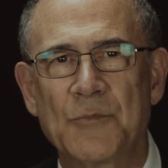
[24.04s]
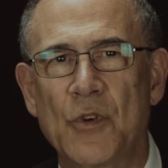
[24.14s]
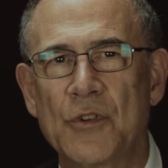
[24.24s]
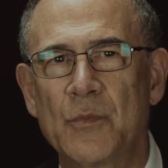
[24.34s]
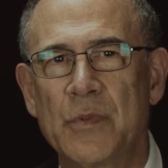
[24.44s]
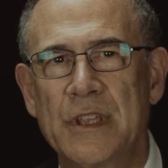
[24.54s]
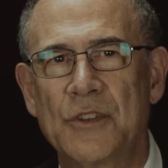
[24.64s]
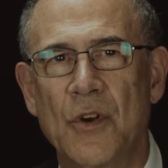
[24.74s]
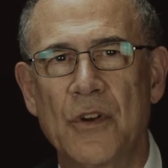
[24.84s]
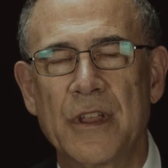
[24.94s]
I'm going to be
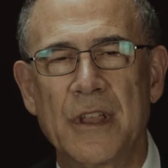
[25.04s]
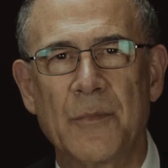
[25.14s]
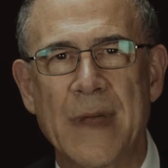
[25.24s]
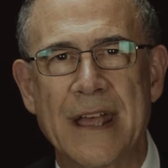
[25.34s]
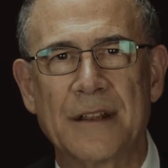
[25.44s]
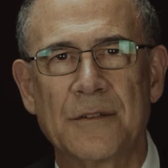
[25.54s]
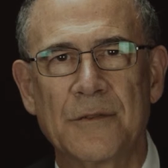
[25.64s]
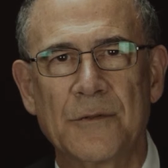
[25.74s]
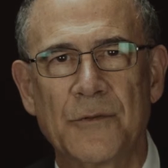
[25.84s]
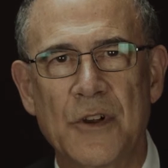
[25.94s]
talking about
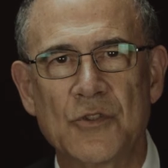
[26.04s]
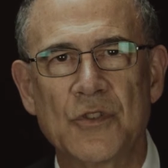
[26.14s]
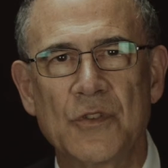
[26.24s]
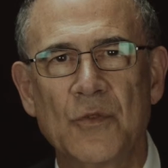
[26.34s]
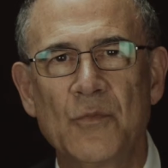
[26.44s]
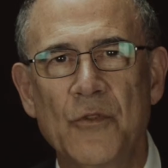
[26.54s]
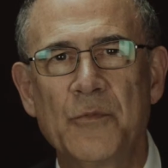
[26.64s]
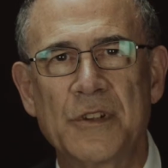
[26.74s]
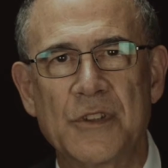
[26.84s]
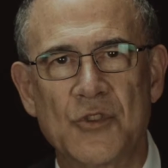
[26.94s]
functional movement